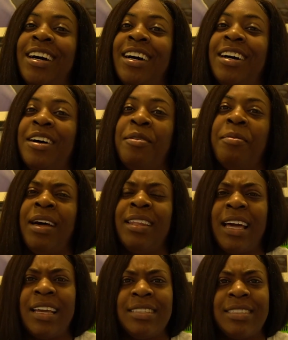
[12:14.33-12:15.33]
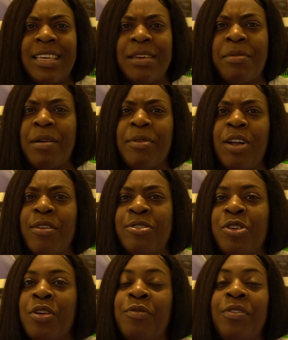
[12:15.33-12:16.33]
My lights keep coming off,
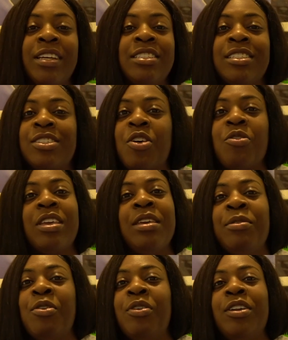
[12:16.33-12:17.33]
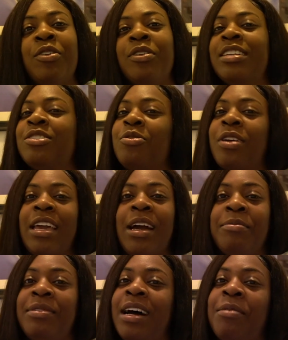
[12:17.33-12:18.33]
so it's just gonna keep going on. It's okay.
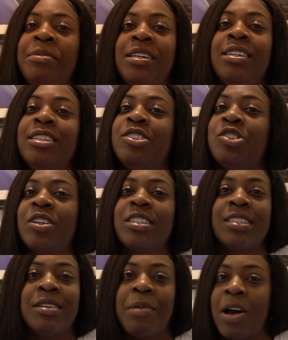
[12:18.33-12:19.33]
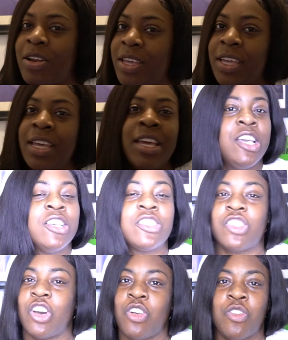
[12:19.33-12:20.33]
I'm done stressing about it.
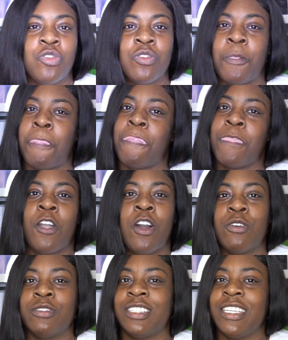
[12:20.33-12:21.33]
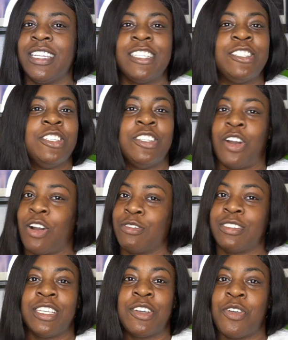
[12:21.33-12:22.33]
So y'all gonna see this, y'all
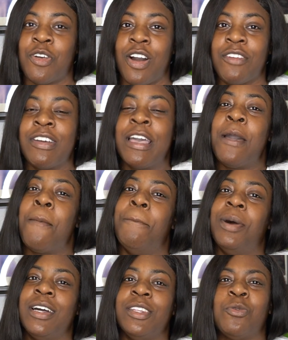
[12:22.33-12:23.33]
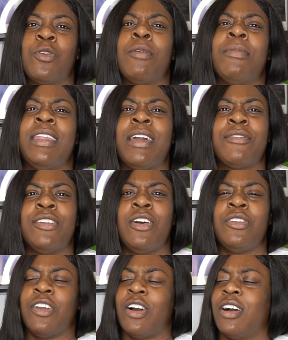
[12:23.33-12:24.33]
gonna see it go off. But the world may never
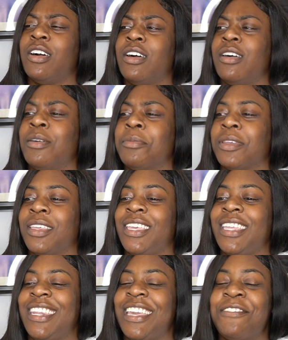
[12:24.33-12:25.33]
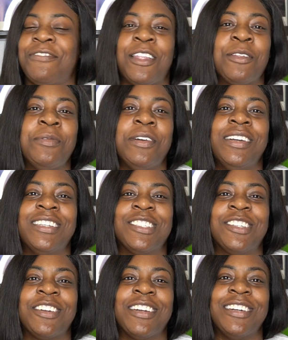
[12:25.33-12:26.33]
know, y'all. He did follow me on
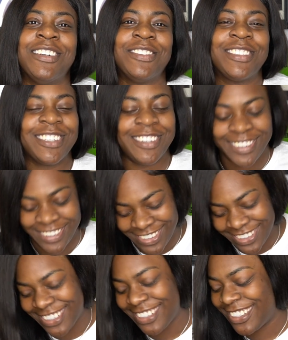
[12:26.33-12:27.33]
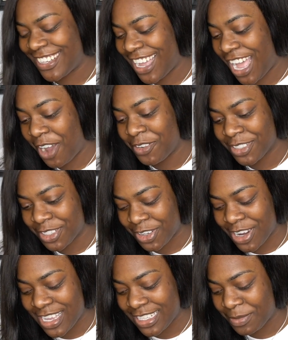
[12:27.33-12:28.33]
Instagram, so I was
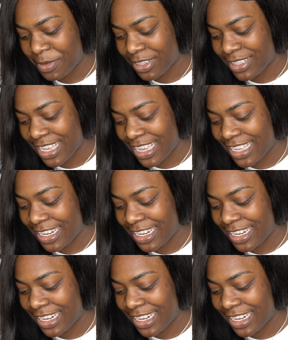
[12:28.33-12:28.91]
crazy about that.